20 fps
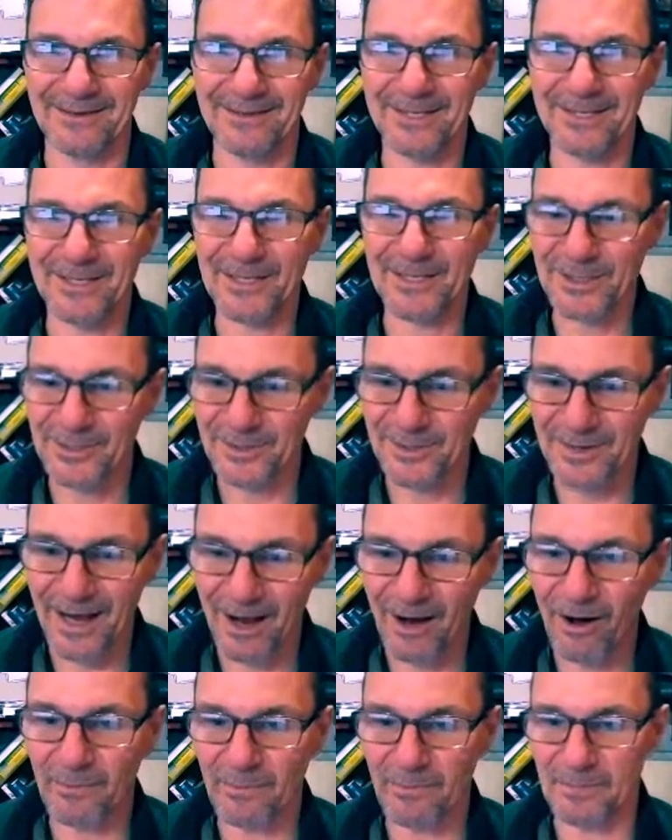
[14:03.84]
to
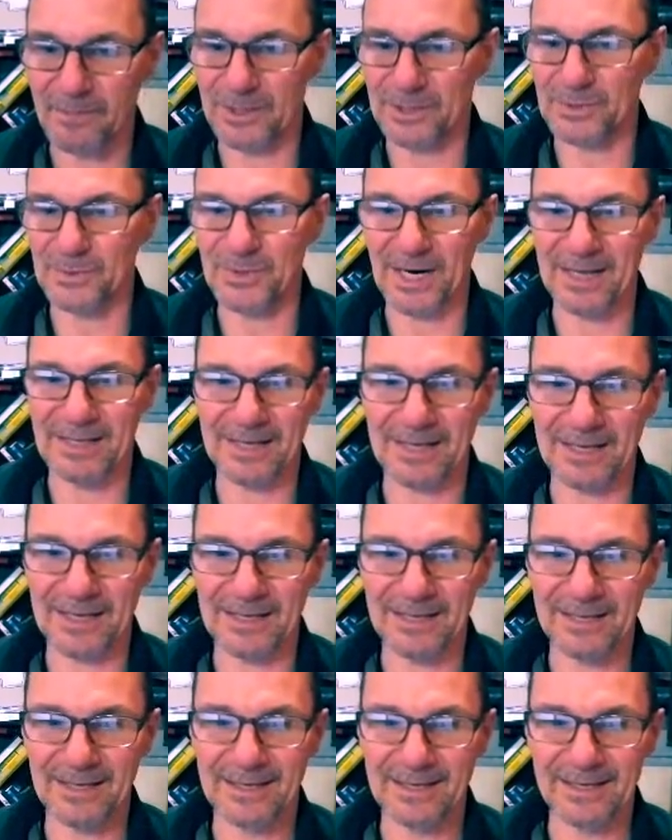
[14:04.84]
accomplish what I did.
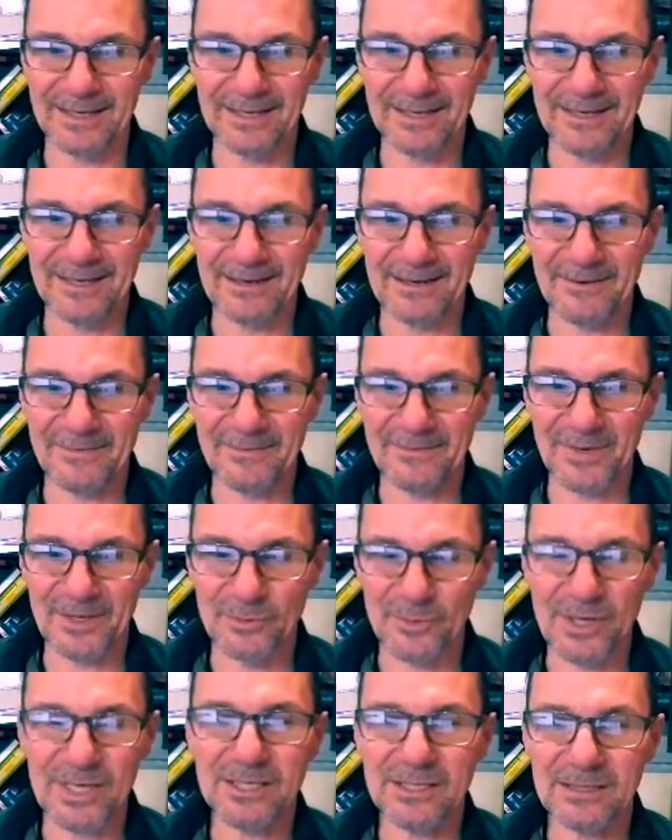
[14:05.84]
But the
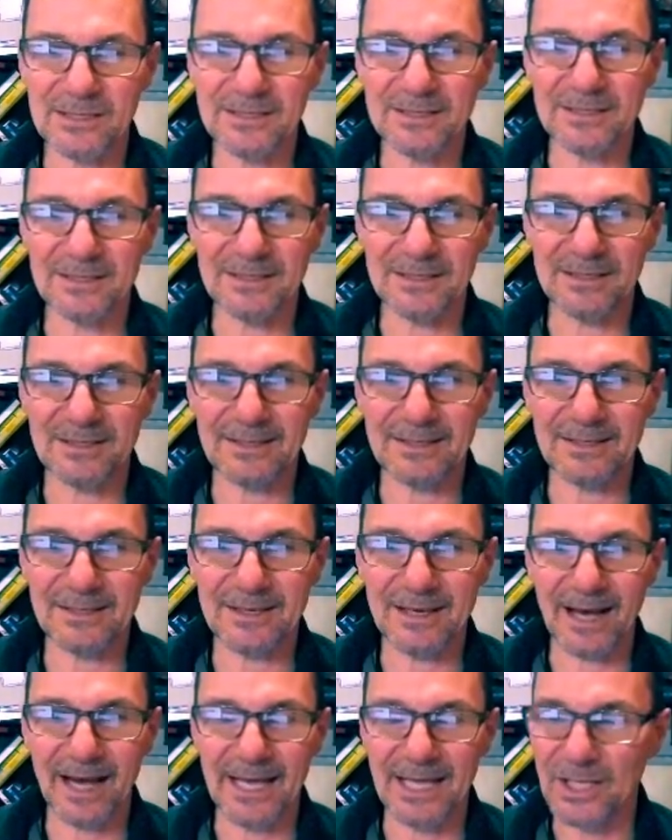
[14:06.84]
reason
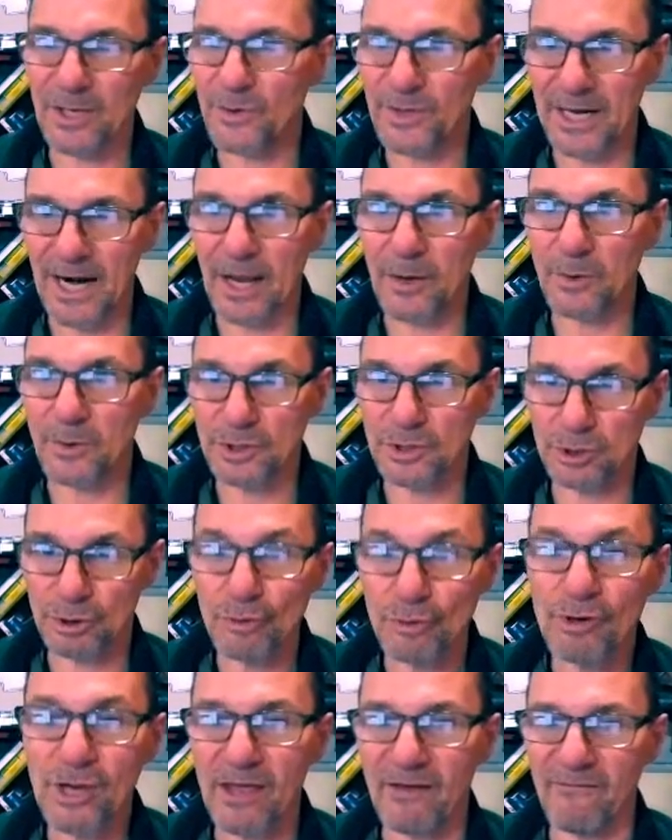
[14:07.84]
I know that I was
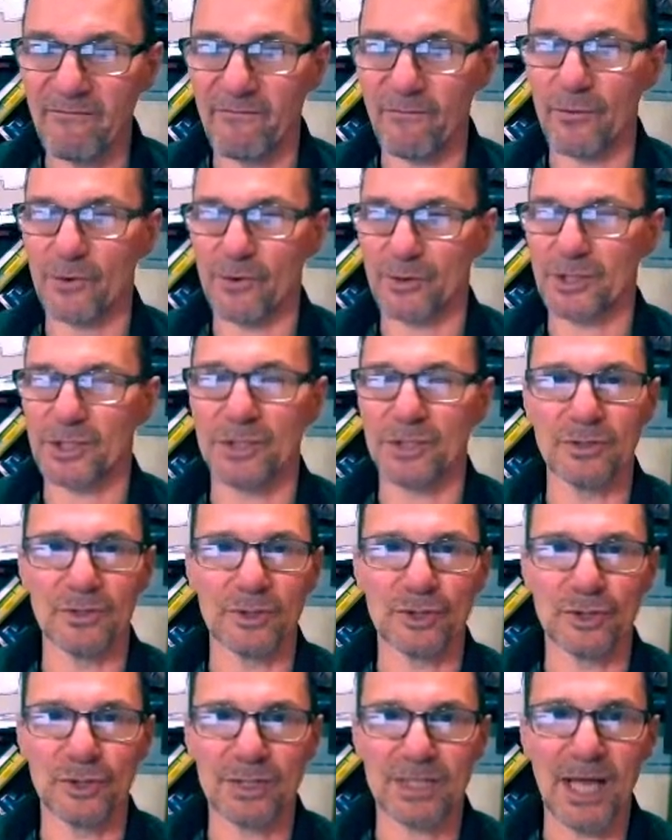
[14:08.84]
looking for
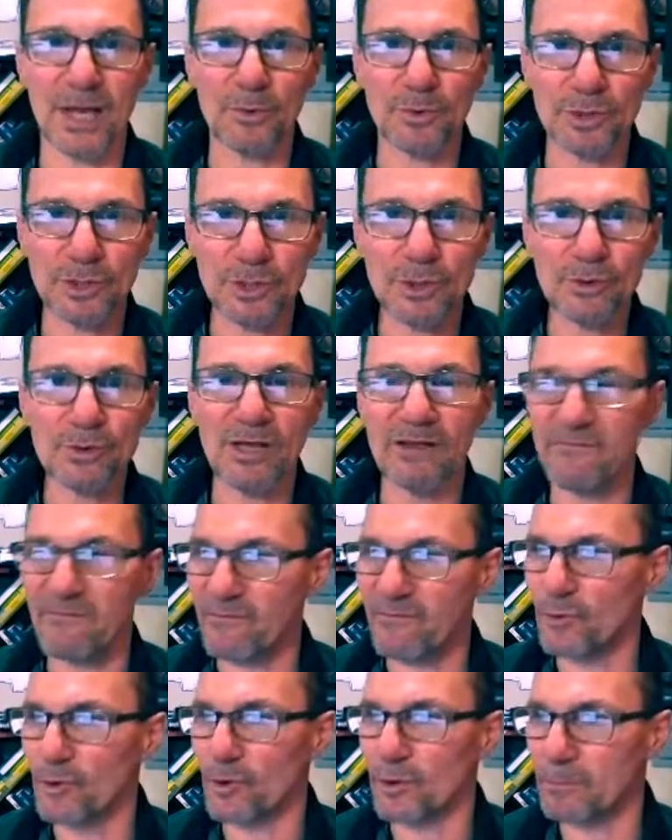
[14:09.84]
solutions, I was looking
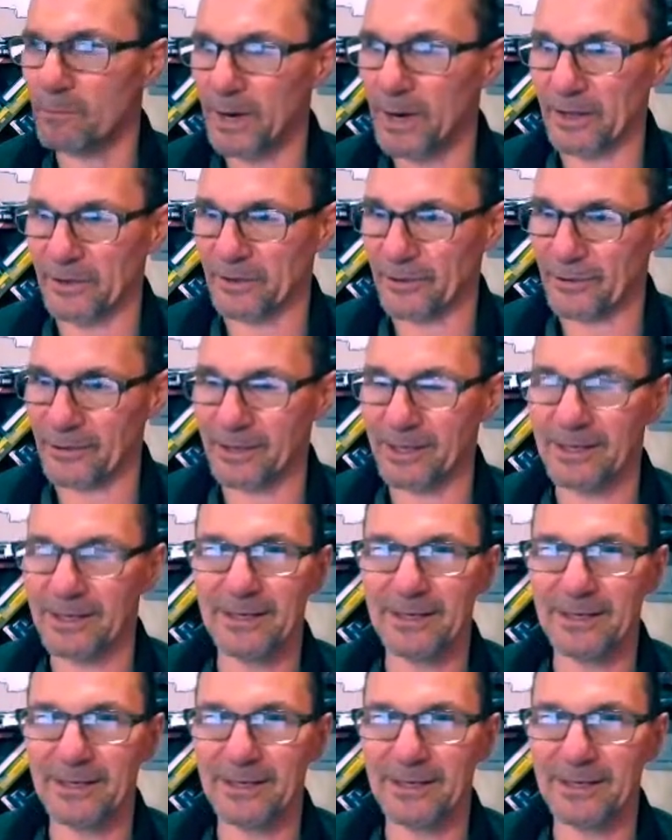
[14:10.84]
for a path